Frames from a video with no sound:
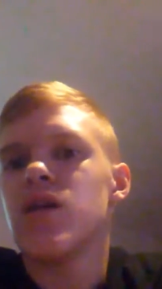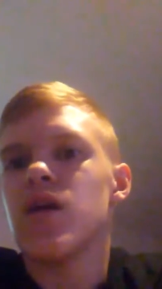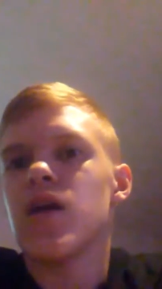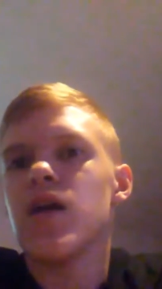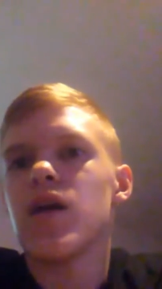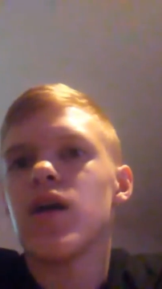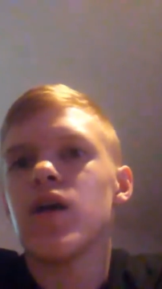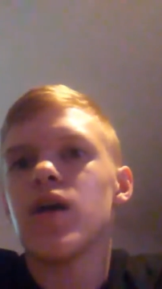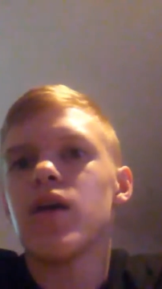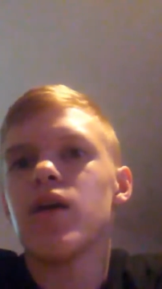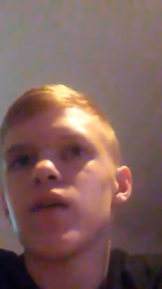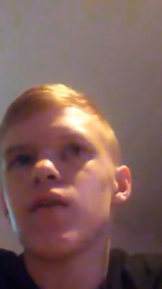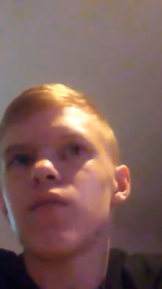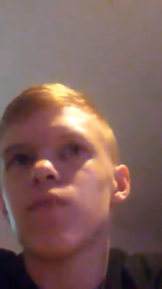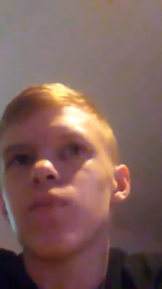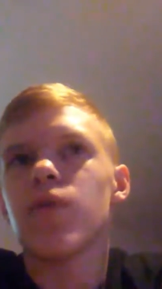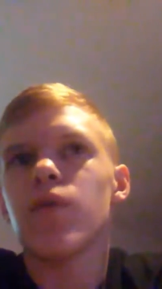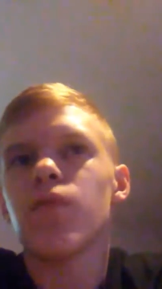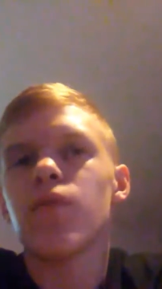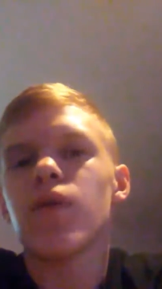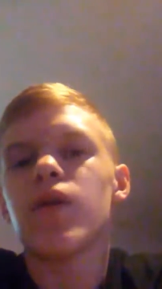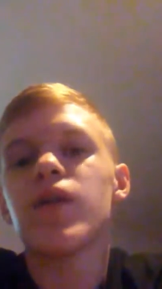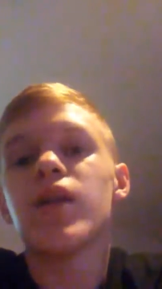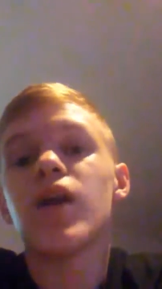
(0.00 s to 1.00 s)
And
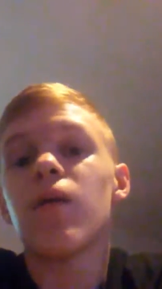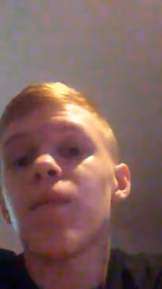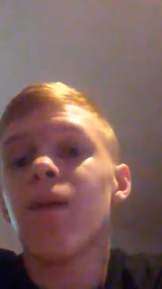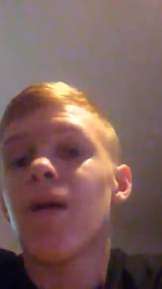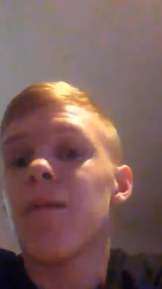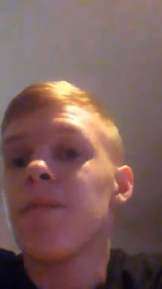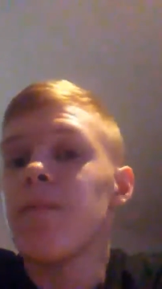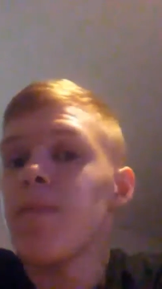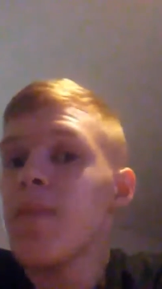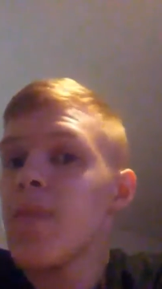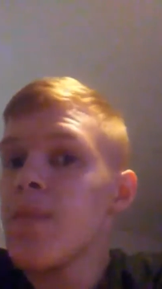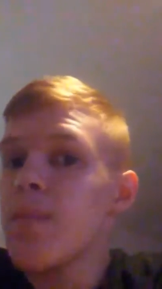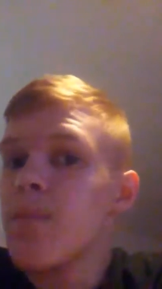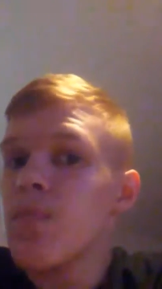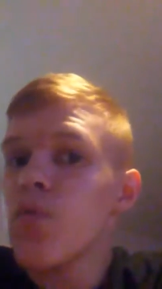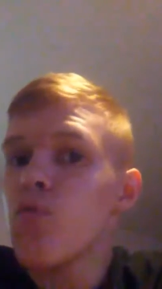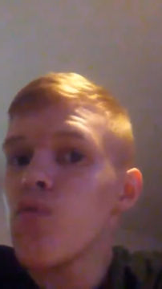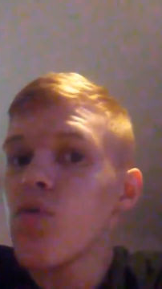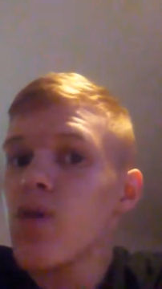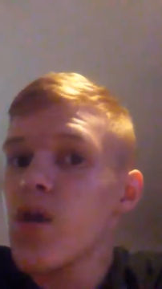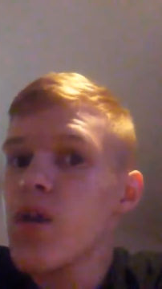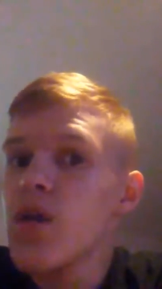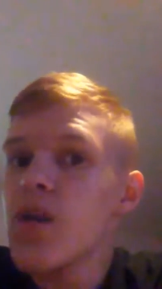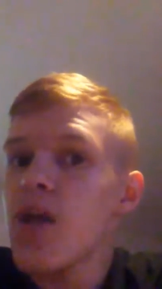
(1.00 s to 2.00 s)
but right now my but
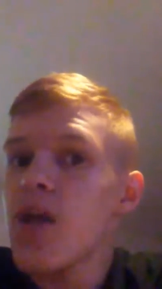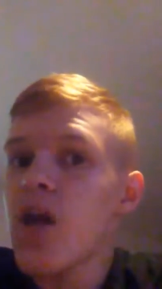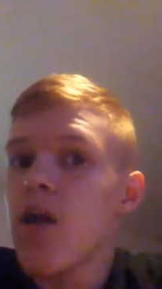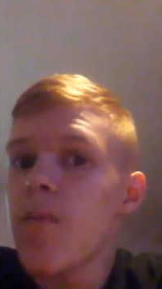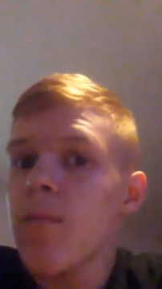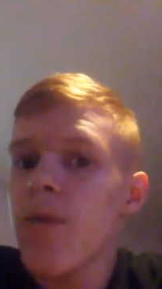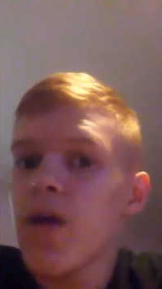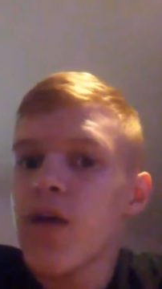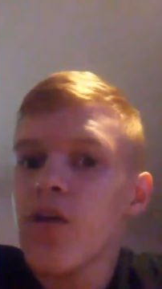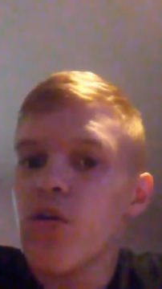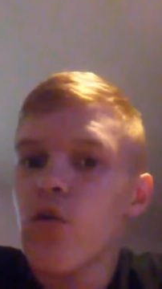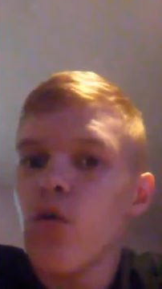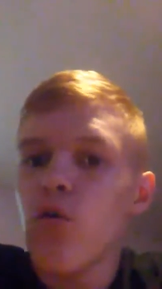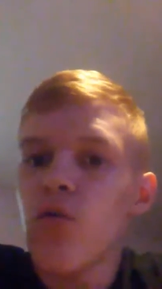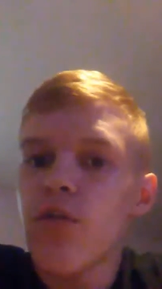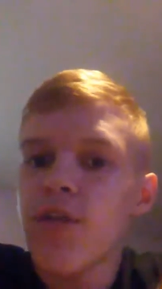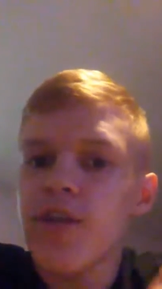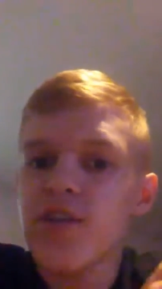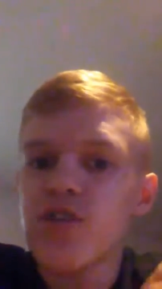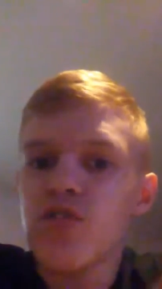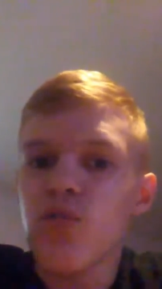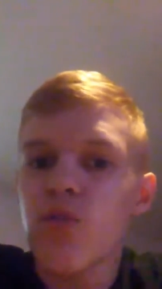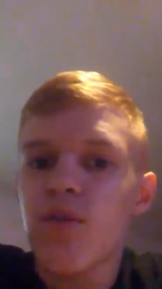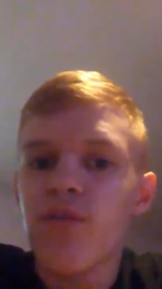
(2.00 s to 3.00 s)
right now my goal
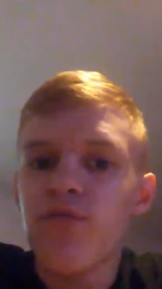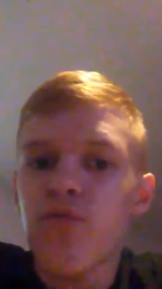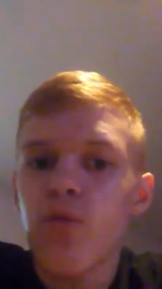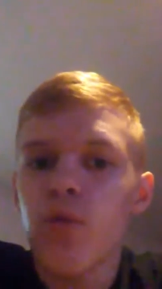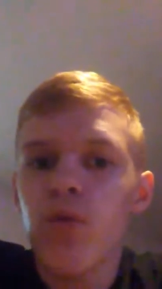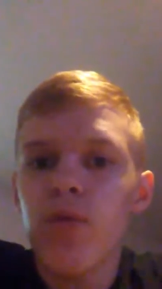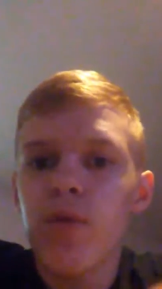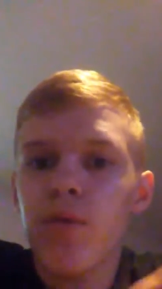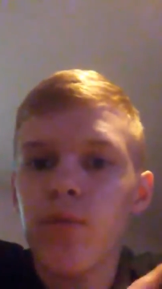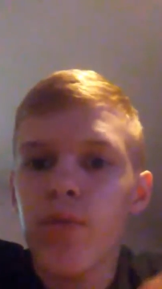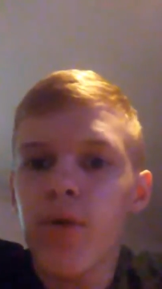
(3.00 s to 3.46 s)
that's going forward